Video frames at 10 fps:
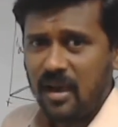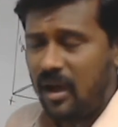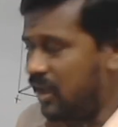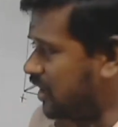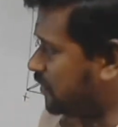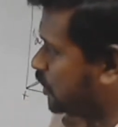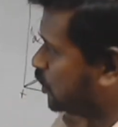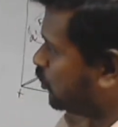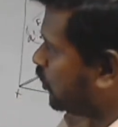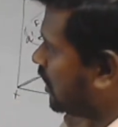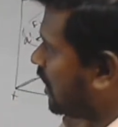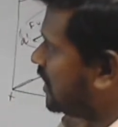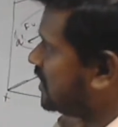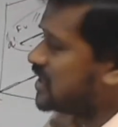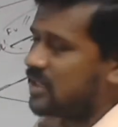Along with your
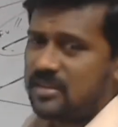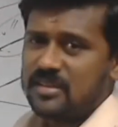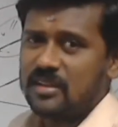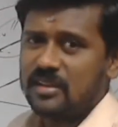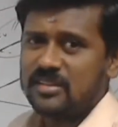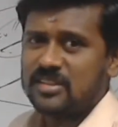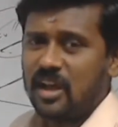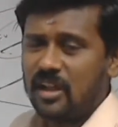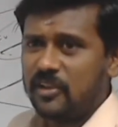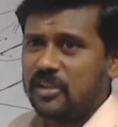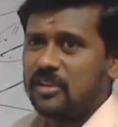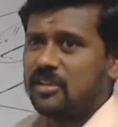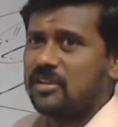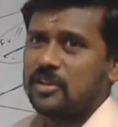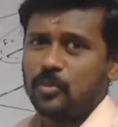answer solving
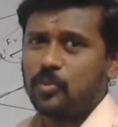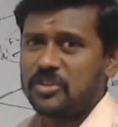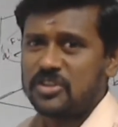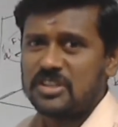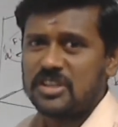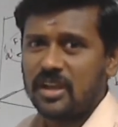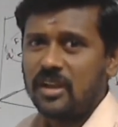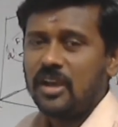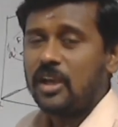procedure,